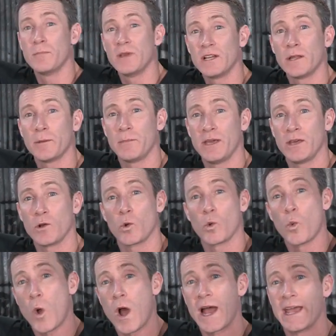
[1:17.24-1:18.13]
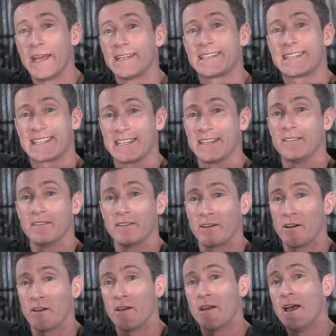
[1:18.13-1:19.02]
millimeter wide
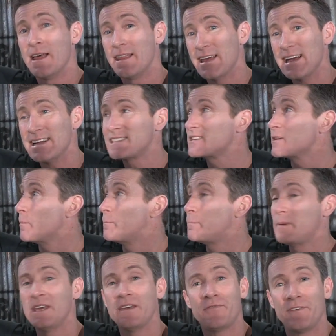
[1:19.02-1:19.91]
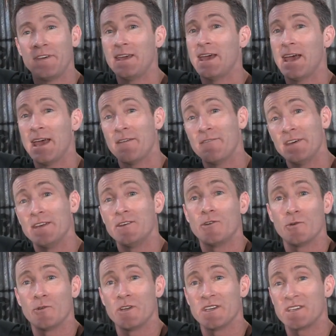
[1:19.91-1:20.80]
cylinder. That's a beefy,
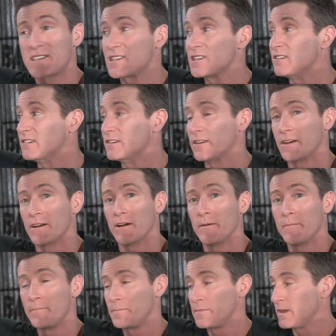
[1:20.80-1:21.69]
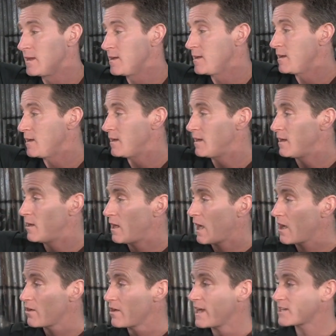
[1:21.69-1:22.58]
heavy-duty cylinder.
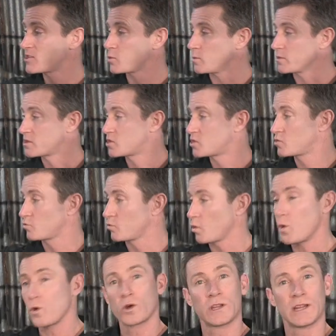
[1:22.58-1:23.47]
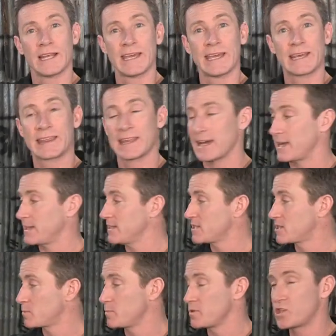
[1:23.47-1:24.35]
Our actual stroke length on
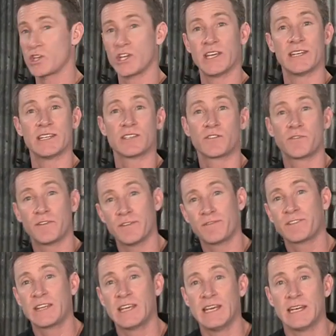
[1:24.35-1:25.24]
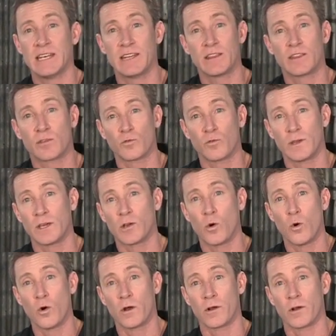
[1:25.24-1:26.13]
this machine is 15 and 3
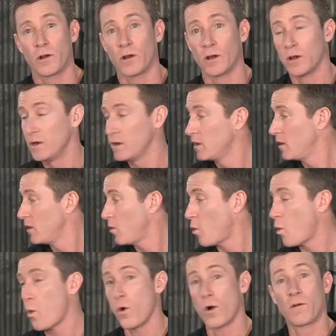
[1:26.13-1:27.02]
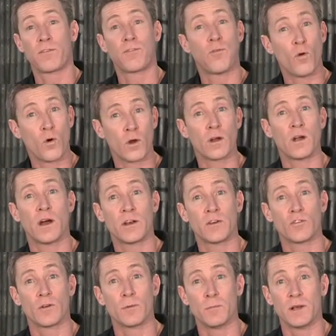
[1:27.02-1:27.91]
quarter, or
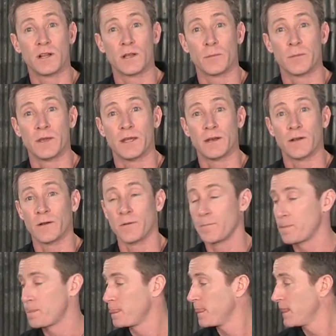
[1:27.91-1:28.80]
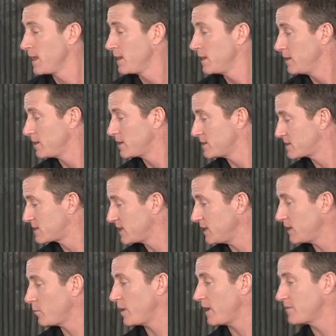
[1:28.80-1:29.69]
400 millimeter. You can
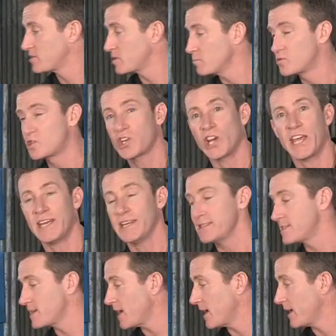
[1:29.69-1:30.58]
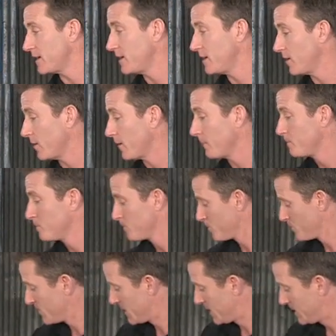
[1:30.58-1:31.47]
see that we have some chains on here.
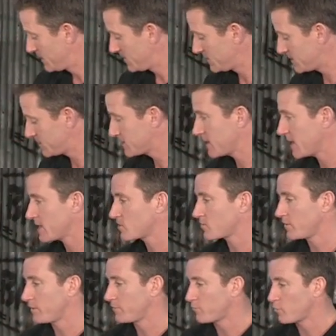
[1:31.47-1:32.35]
This is actually